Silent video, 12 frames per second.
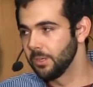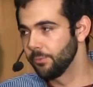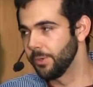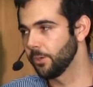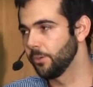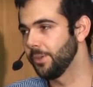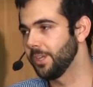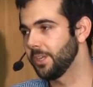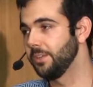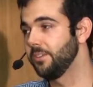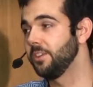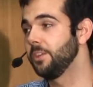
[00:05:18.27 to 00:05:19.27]
We are going to
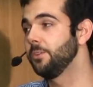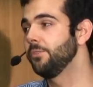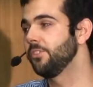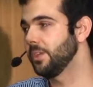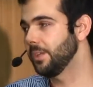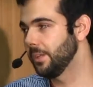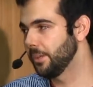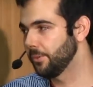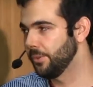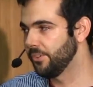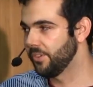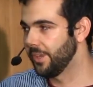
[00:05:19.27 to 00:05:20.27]
continue seeing an
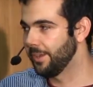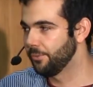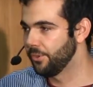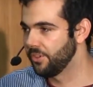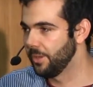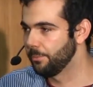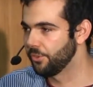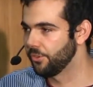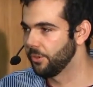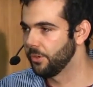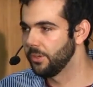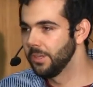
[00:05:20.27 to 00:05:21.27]
increase in average
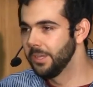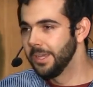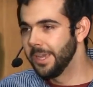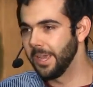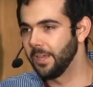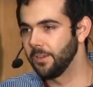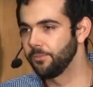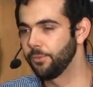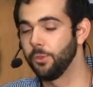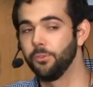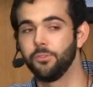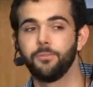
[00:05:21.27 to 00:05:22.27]
temperature. And
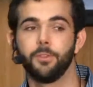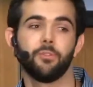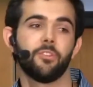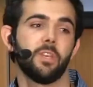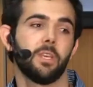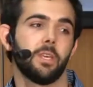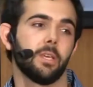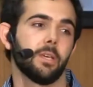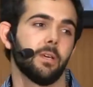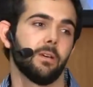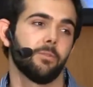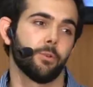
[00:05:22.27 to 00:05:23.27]
for those of you seeing,
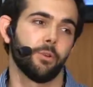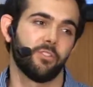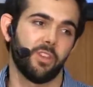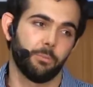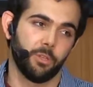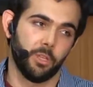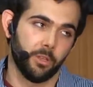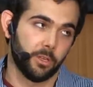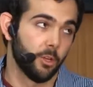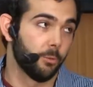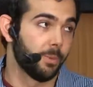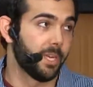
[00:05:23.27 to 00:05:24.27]
for example, all the
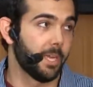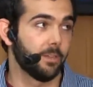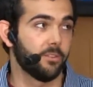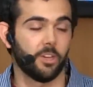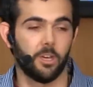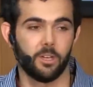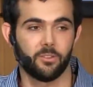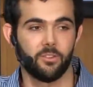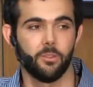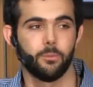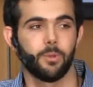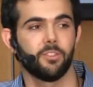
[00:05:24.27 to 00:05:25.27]
Copenhagen talks
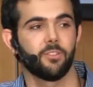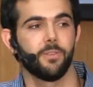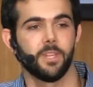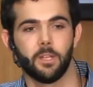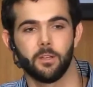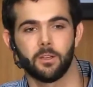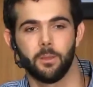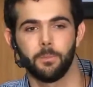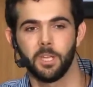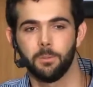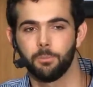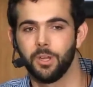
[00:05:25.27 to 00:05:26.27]
and the rest of it that are
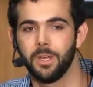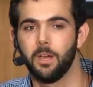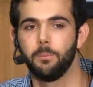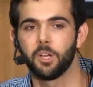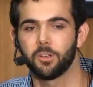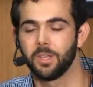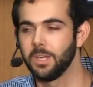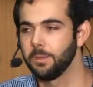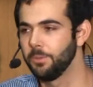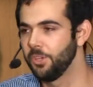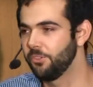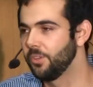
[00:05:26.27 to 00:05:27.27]
coming up right now about cutting
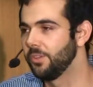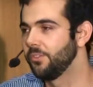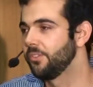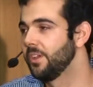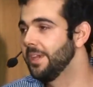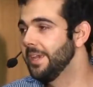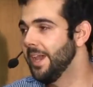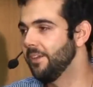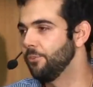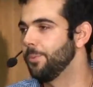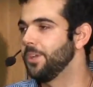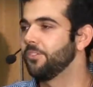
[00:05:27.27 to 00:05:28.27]
emissions,
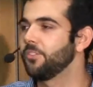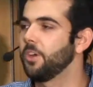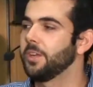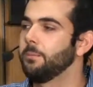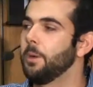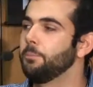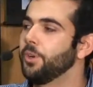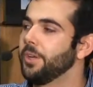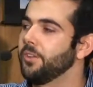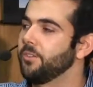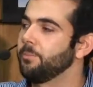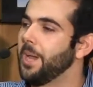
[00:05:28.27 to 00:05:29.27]
everybody's talking about
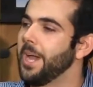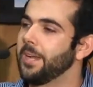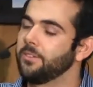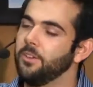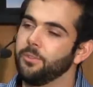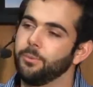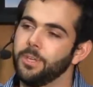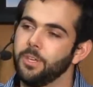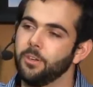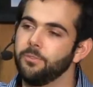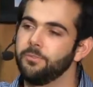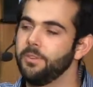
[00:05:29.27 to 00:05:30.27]
bringing us back to
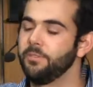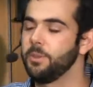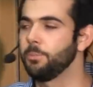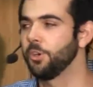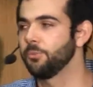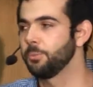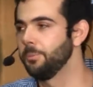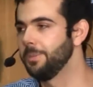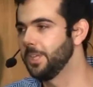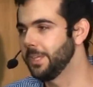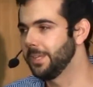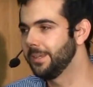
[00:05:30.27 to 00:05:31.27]
350 parts per
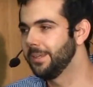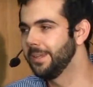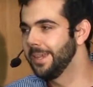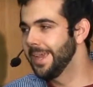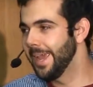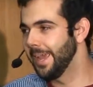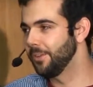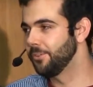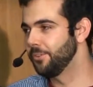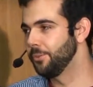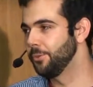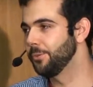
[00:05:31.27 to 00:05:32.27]
million
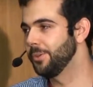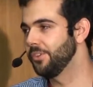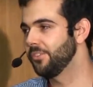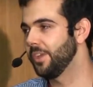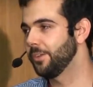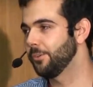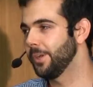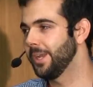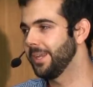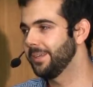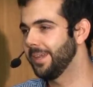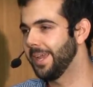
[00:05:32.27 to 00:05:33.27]
and 2 degrees
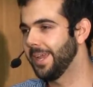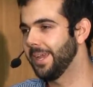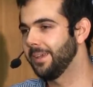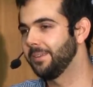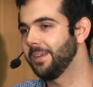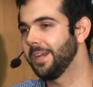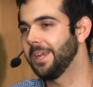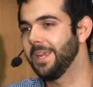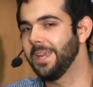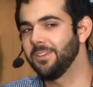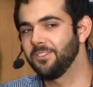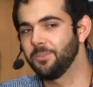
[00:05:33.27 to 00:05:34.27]
centigrade. And I
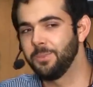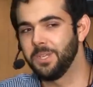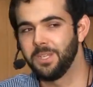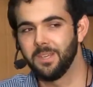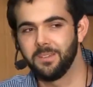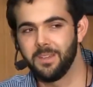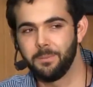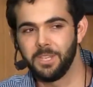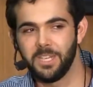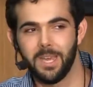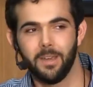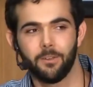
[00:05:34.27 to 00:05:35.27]
hate to be a
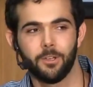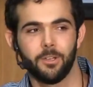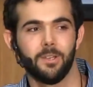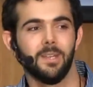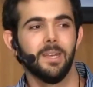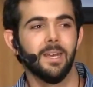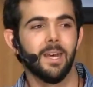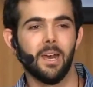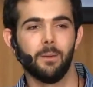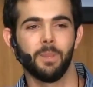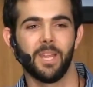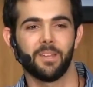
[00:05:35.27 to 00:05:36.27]
Debbie Downer,
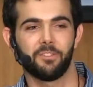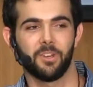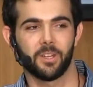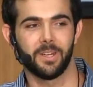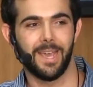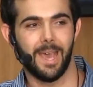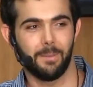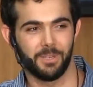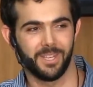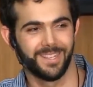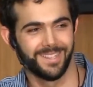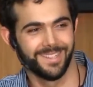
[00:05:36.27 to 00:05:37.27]
but that's not going to happen.